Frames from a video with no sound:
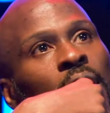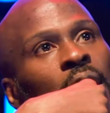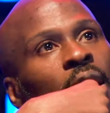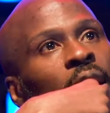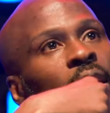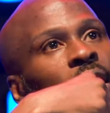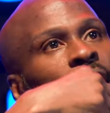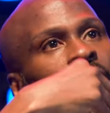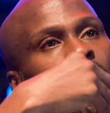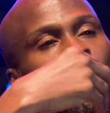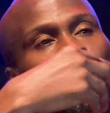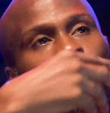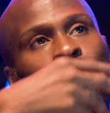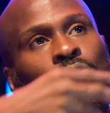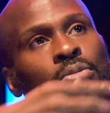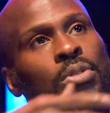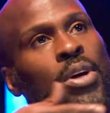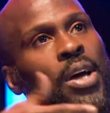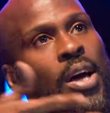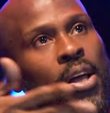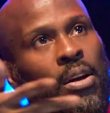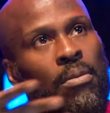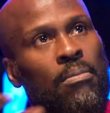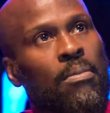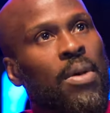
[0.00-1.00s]
And I knew the
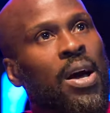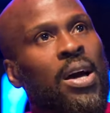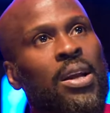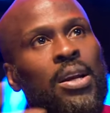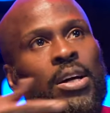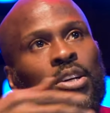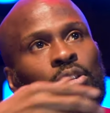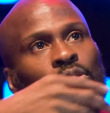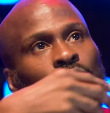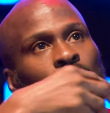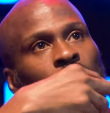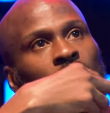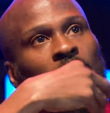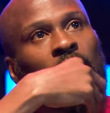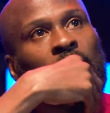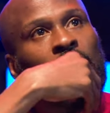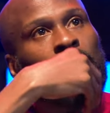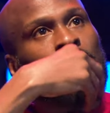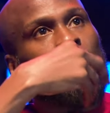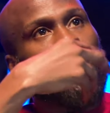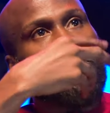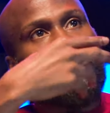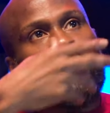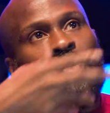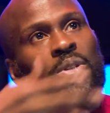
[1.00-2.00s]
kind of man that you are. And
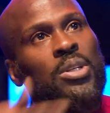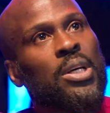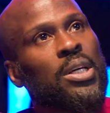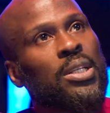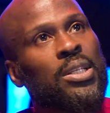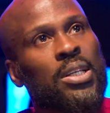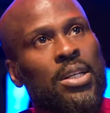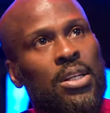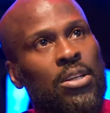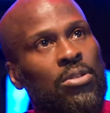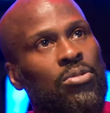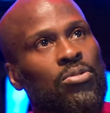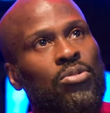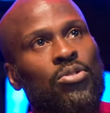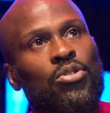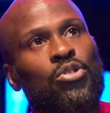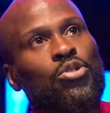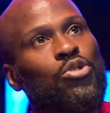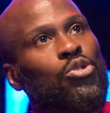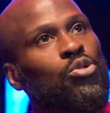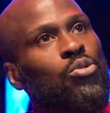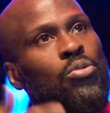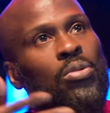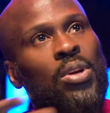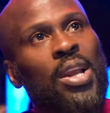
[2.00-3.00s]
if I presented it to you,
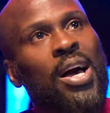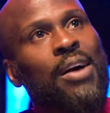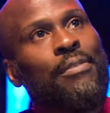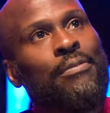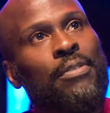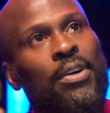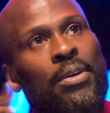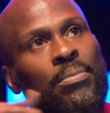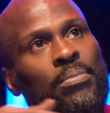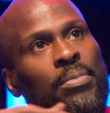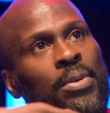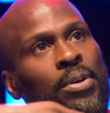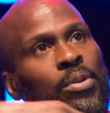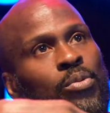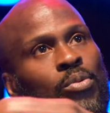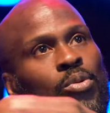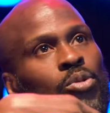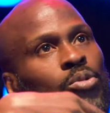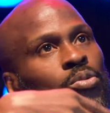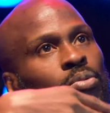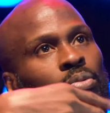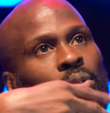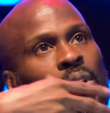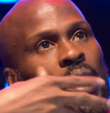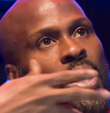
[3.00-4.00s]
you would laugh at me,
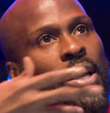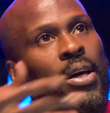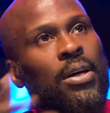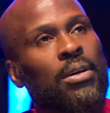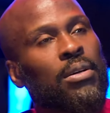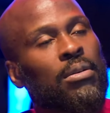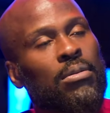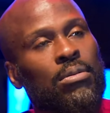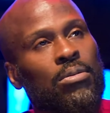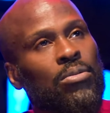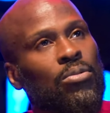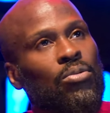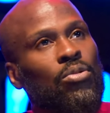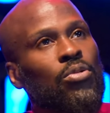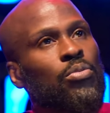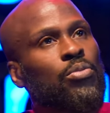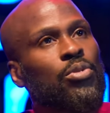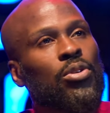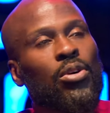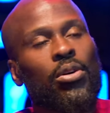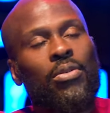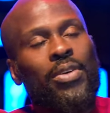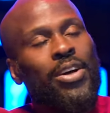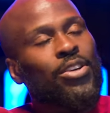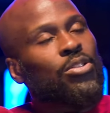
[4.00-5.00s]
which would like throw
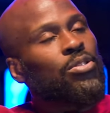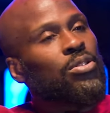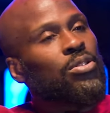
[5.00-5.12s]
me off.